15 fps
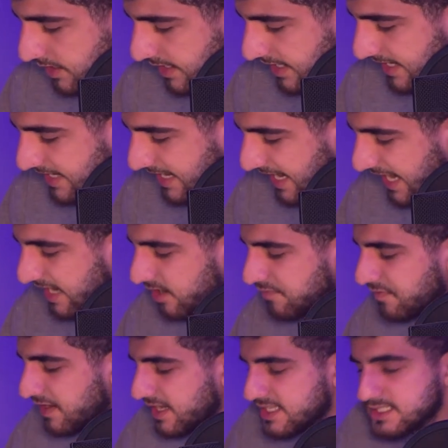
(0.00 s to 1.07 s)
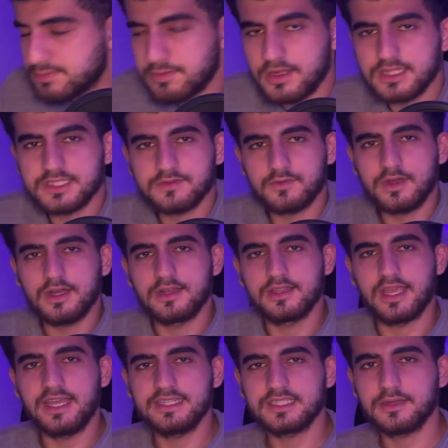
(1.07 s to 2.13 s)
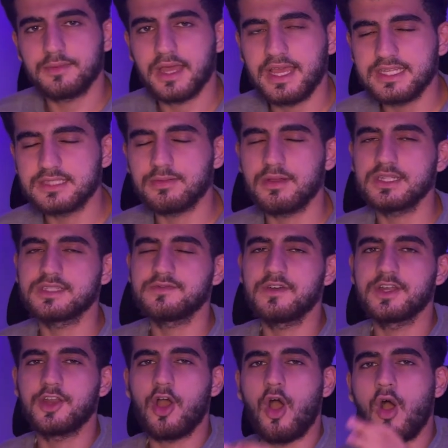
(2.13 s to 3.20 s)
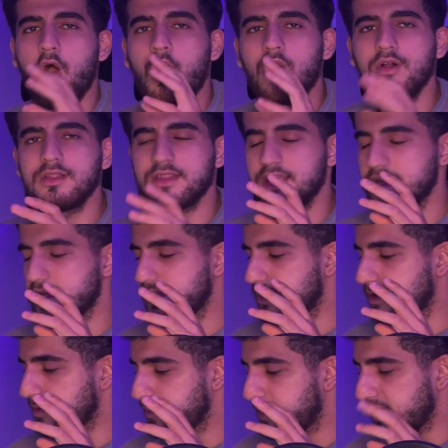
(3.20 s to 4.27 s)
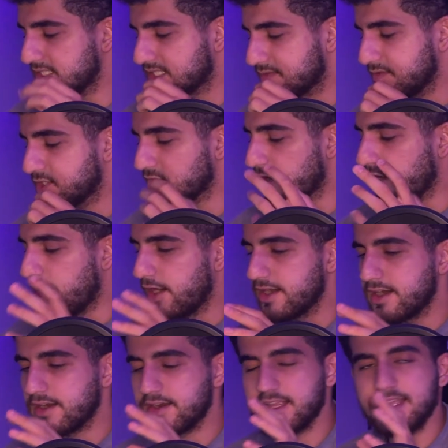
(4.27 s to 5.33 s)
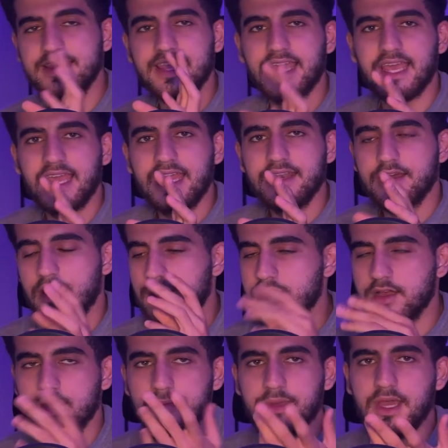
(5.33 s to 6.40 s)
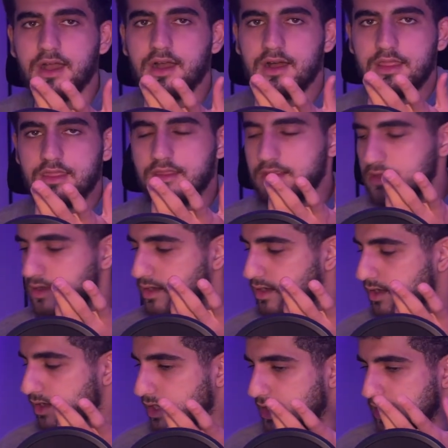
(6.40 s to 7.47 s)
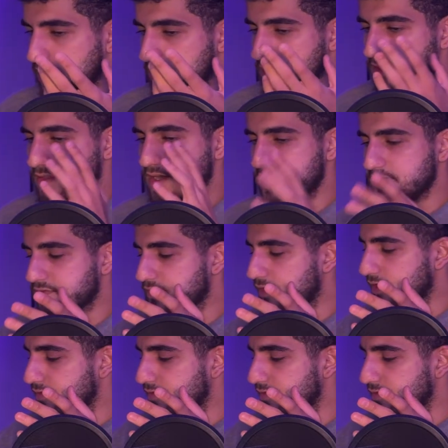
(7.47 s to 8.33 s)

in a of x plus 1, a sub x plus 1, all the bits which are on in n are going to be on. Therefore,